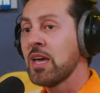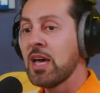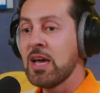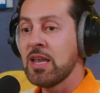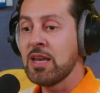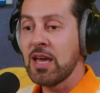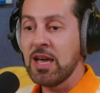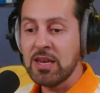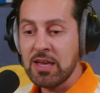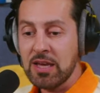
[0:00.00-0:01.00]
And
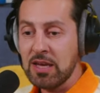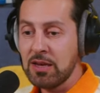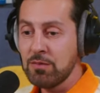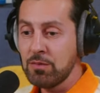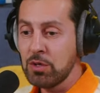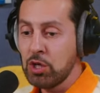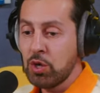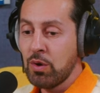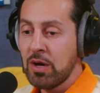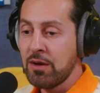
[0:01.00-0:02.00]
and and you
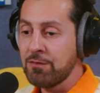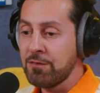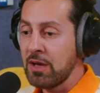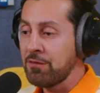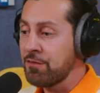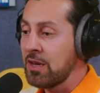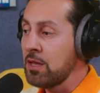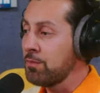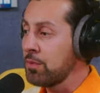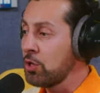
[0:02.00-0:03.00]
know, if if
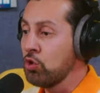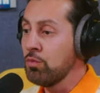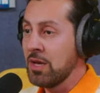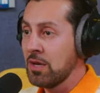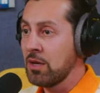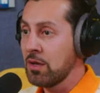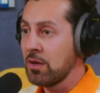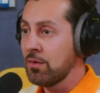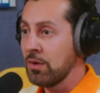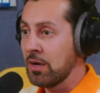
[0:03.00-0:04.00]
any human
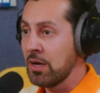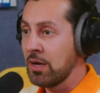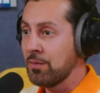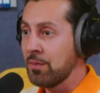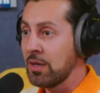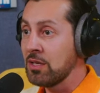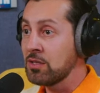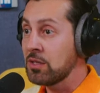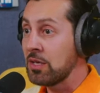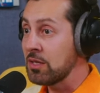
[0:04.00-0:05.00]
uh,
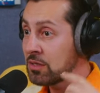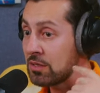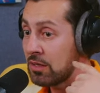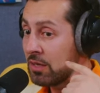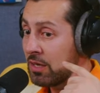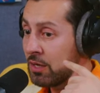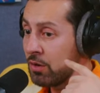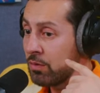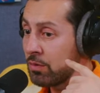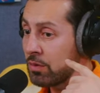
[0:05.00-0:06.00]
is is you
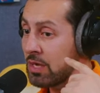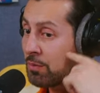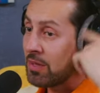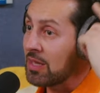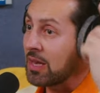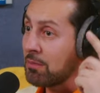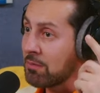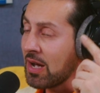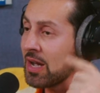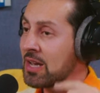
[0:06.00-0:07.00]
know, keeping that in
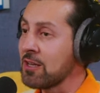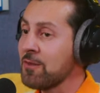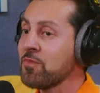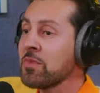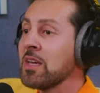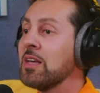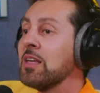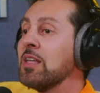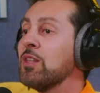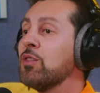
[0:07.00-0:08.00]
mind,
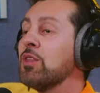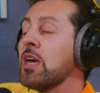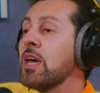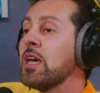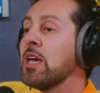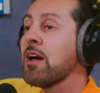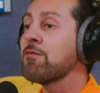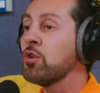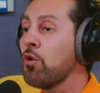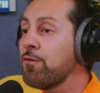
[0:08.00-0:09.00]
they have
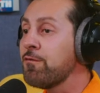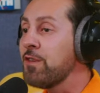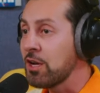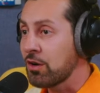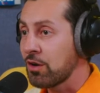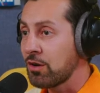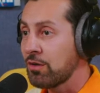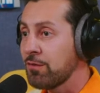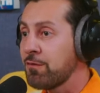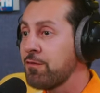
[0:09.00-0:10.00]
no fear.
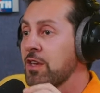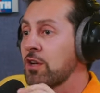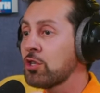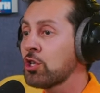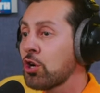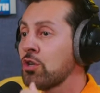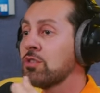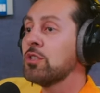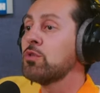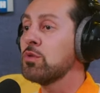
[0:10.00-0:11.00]
Fear turns
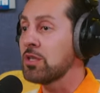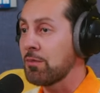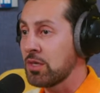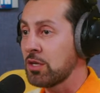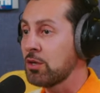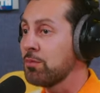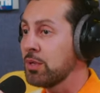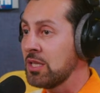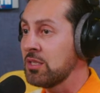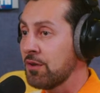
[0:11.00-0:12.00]
into something
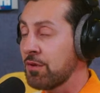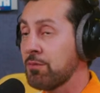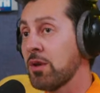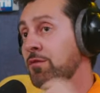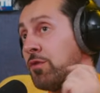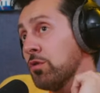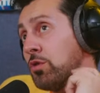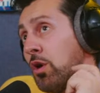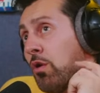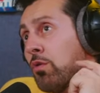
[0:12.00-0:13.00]
completely different. But if you
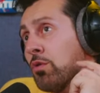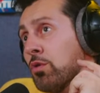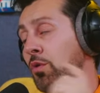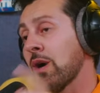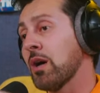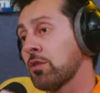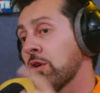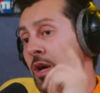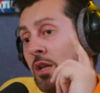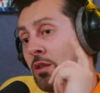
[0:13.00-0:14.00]
don't go out
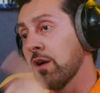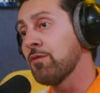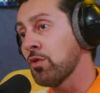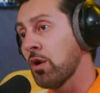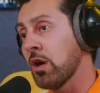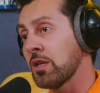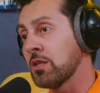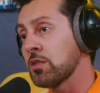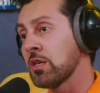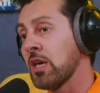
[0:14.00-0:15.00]
there and love your
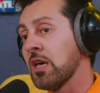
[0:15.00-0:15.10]
audience,